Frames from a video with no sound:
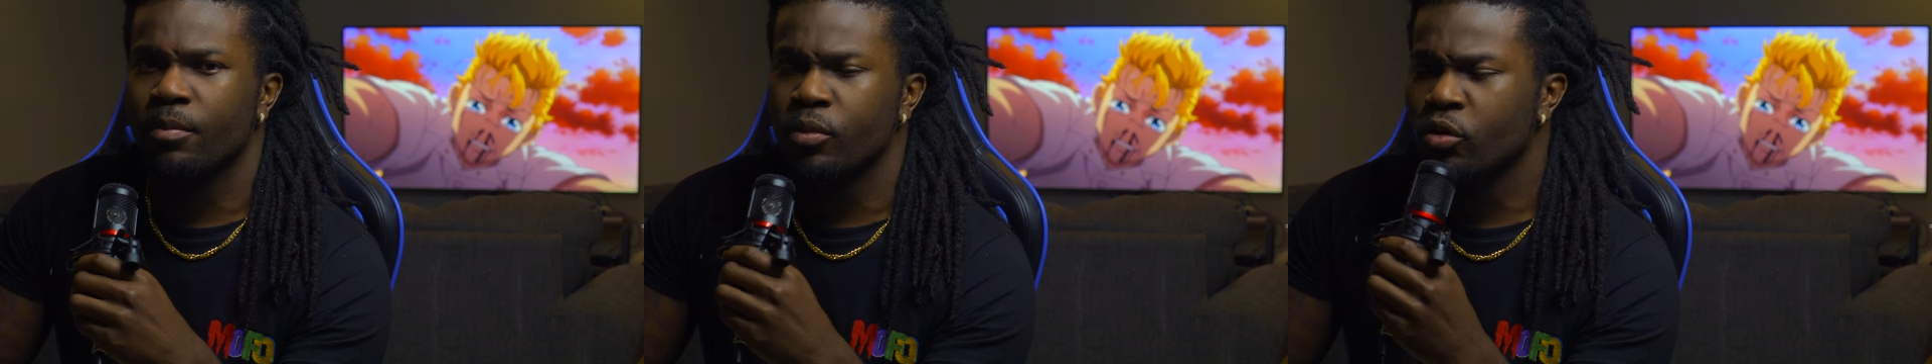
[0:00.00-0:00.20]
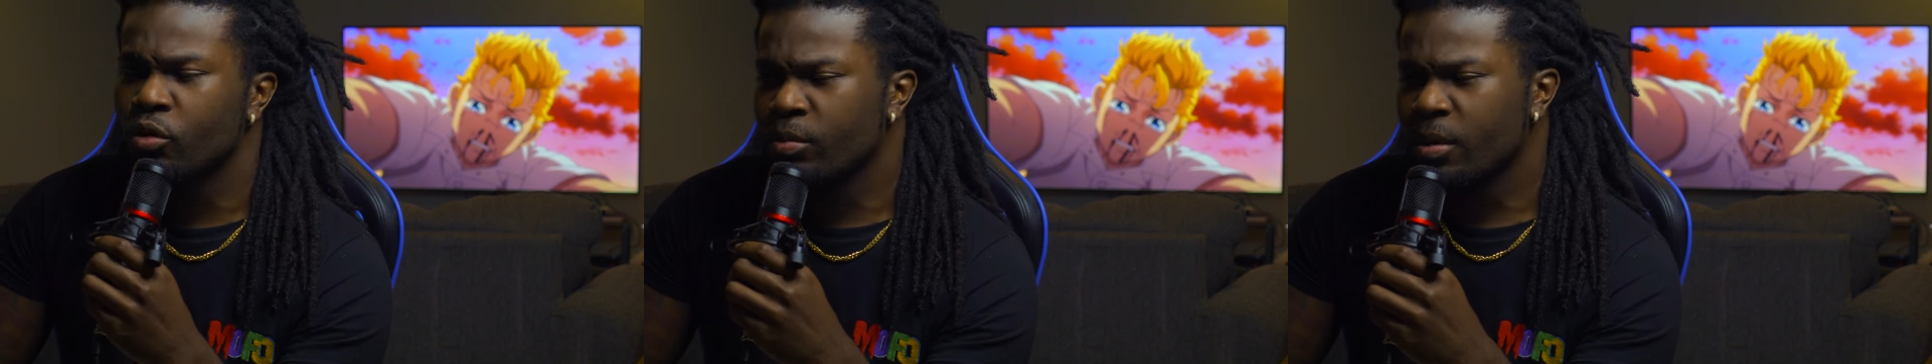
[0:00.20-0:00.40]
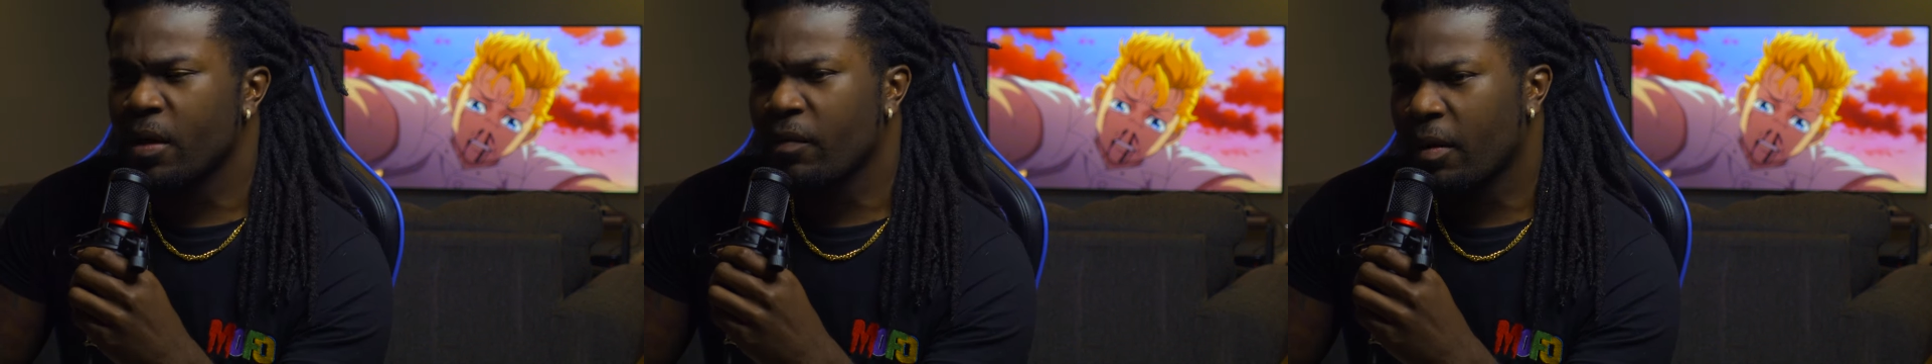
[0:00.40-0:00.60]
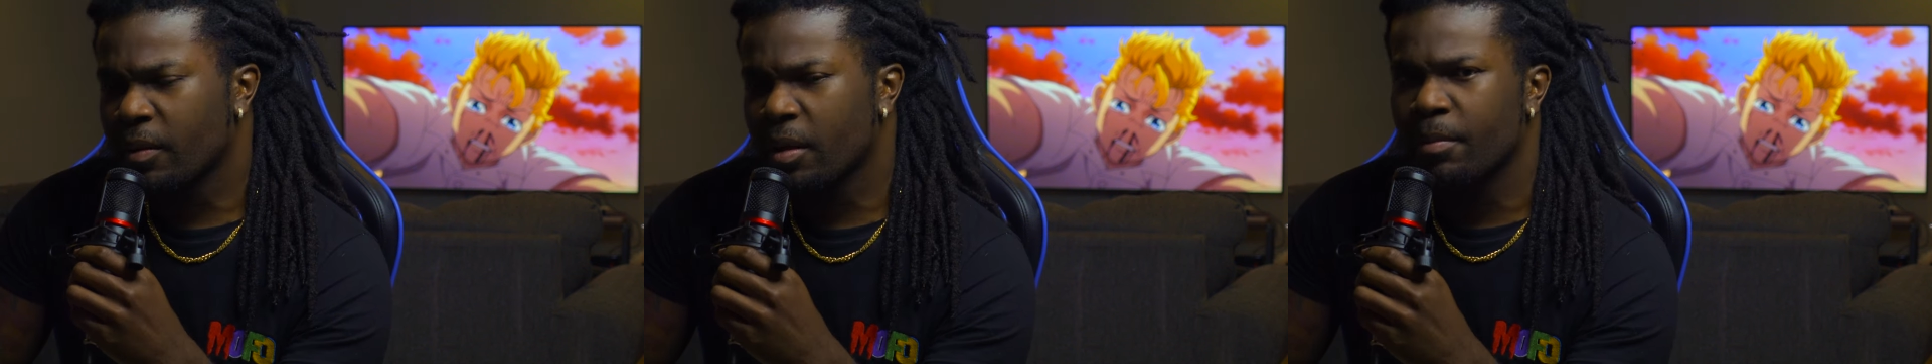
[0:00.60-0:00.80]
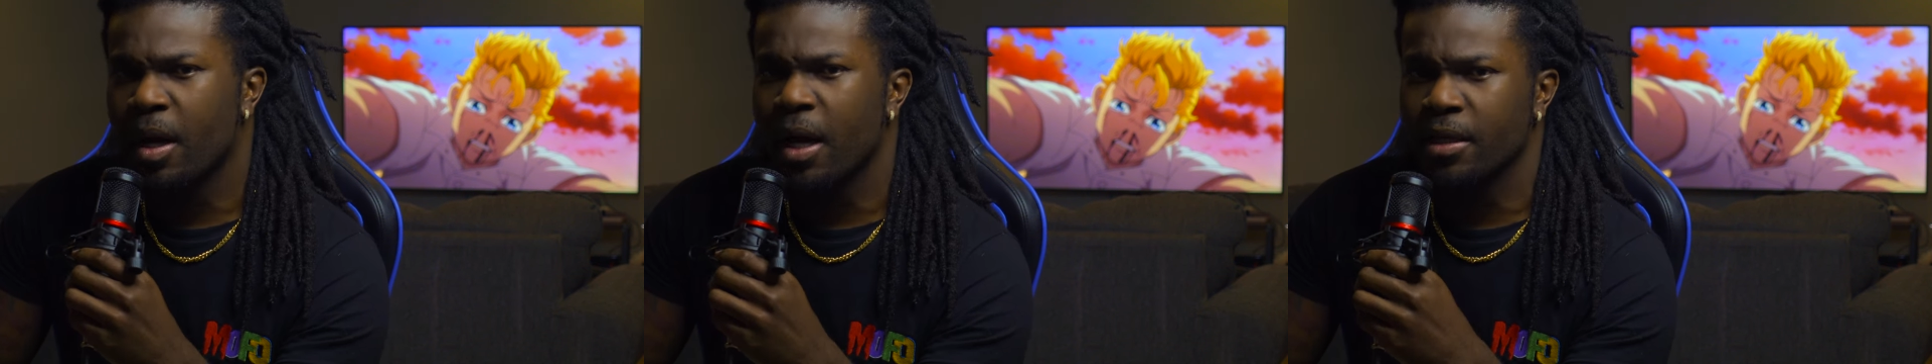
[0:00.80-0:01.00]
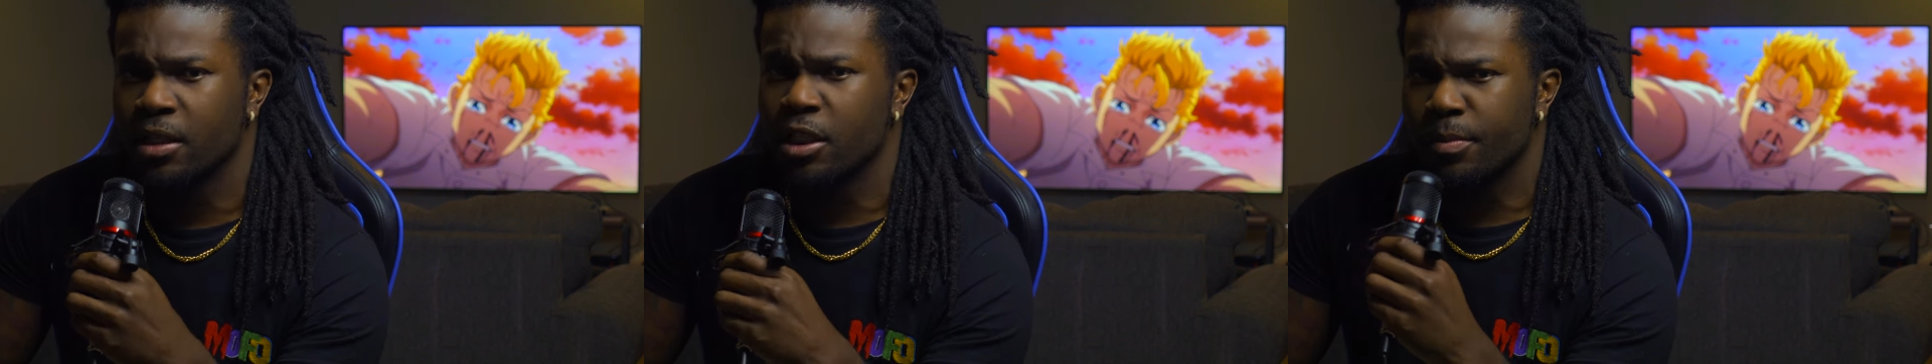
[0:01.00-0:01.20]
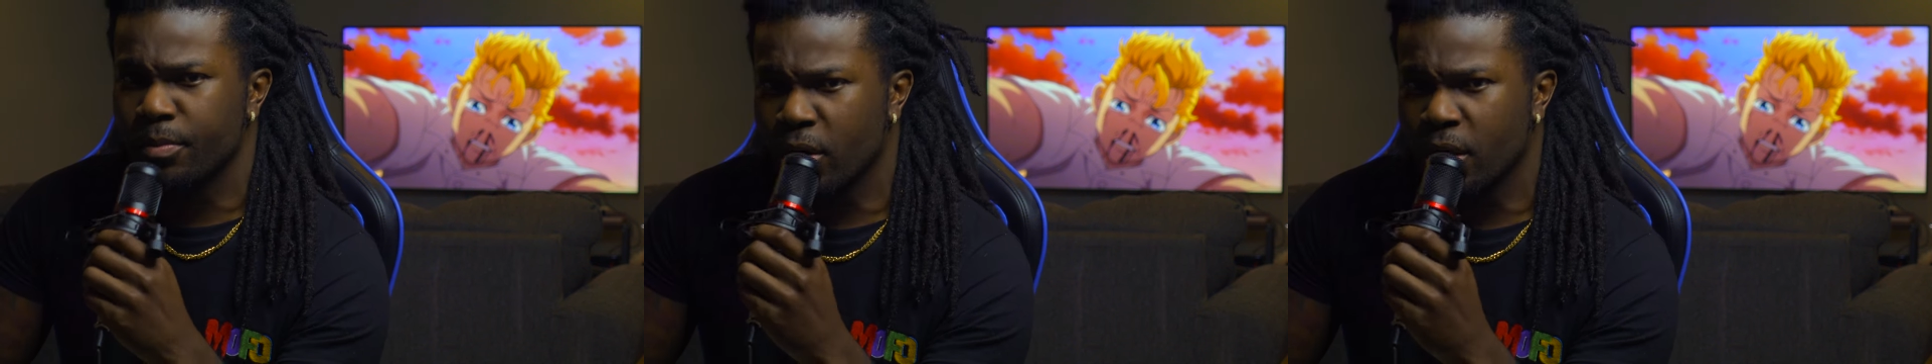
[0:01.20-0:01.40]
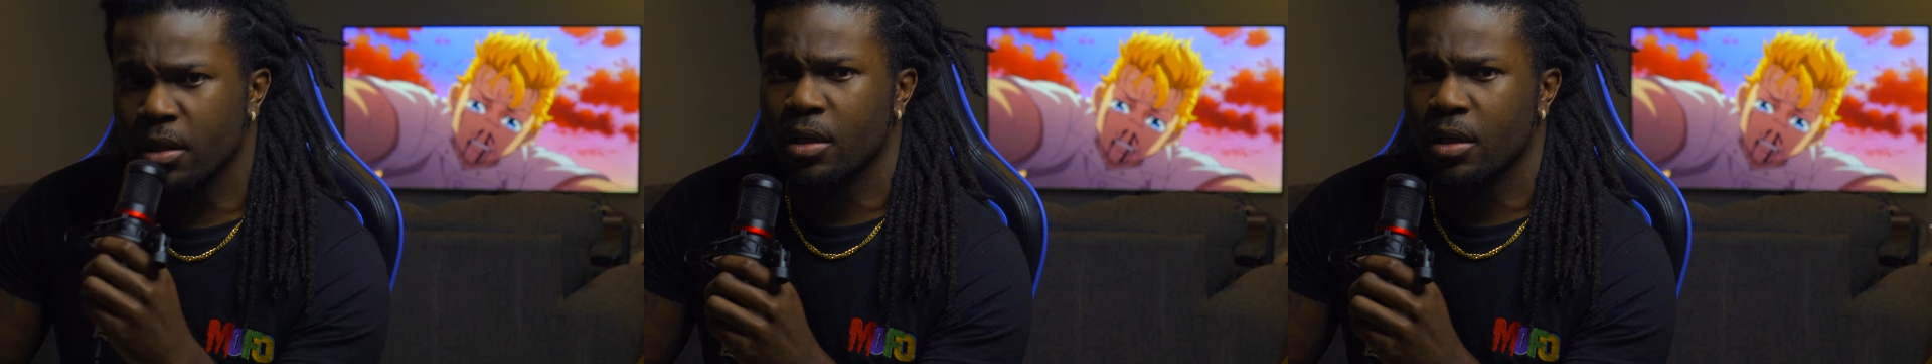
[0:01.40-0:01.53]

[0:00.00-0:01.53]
boom, give up the box, spread